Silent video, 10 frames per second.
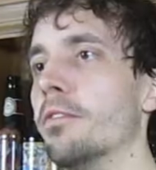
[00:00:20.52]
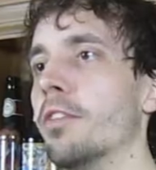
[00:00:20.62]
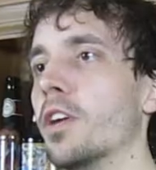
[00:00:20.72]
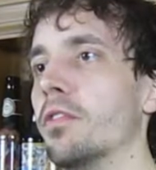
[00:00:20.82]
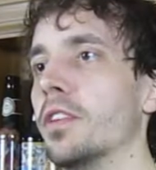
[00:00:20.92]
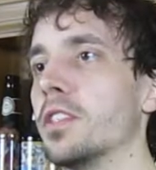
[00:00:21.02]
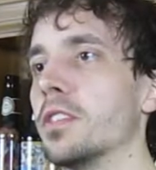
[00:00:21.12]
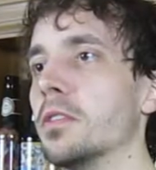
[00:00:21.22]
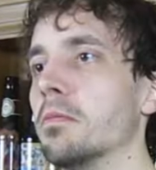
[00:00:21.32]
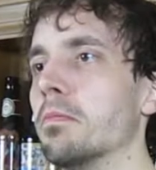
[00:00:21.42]
Velvet
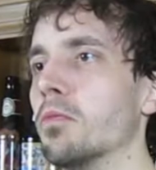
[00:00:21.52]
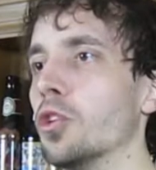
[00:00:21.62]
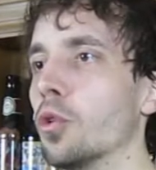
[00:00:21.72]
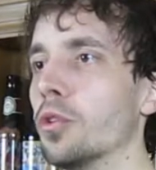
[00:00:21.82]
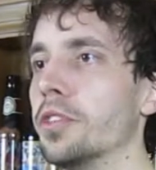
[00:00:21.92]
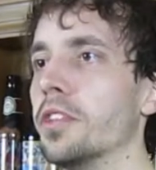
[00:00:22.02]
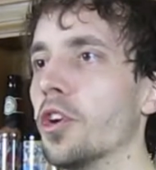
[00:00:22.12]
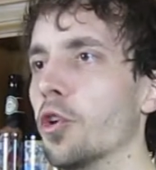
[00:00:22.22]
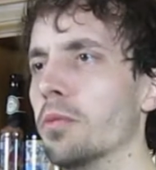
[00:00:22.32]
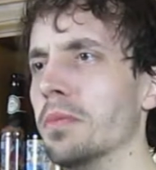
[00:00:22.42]
Golden
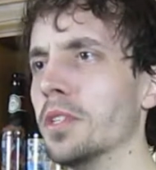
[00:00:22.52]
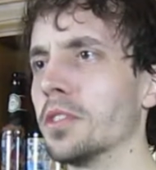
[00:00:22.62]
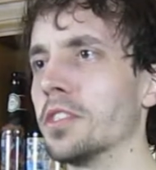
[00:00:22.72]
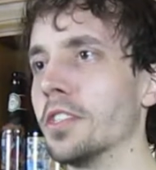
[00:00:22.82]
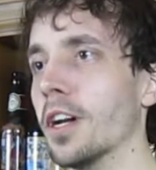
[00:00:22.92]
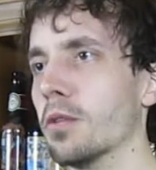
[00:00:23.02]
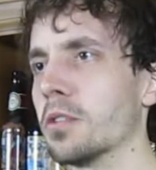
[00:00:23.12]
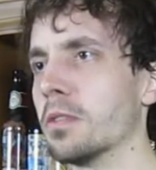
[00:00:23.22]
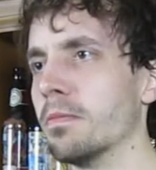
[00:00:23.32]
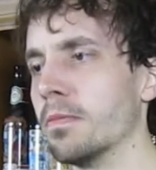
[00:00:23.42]
Oatmeal Stout.